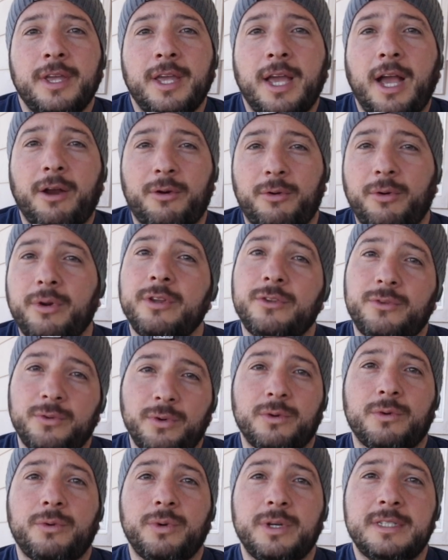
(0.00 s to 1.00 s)
according to
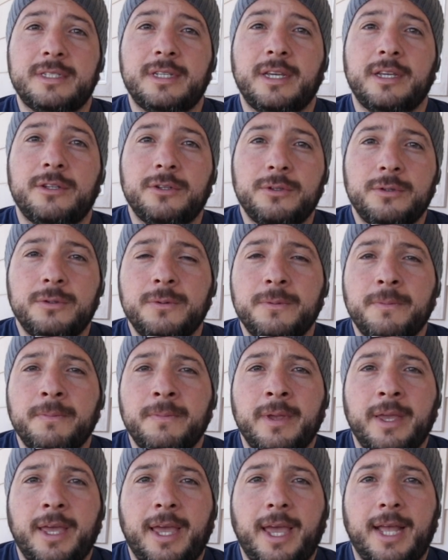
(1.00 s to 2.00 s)
a quiz they do,
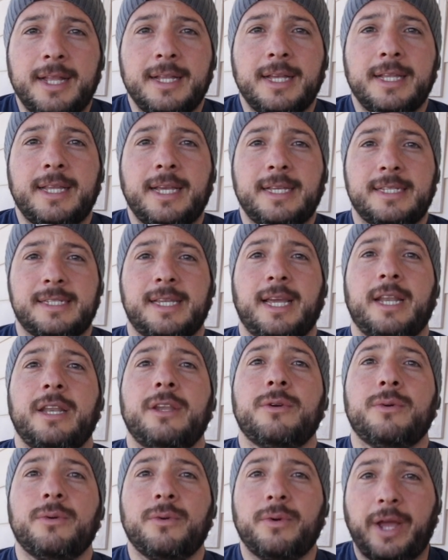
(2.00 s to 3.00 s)
and then they send
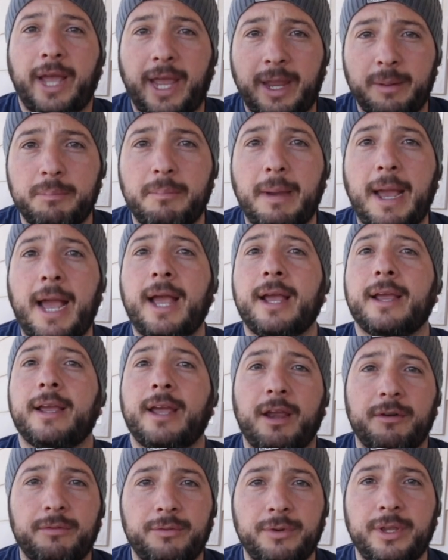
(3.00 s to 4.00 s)
you a bag
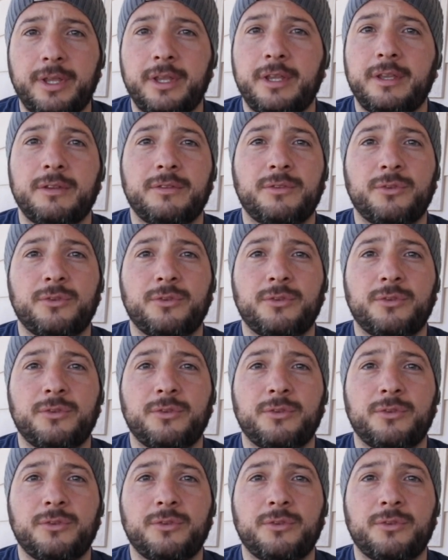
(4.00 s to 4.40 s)
every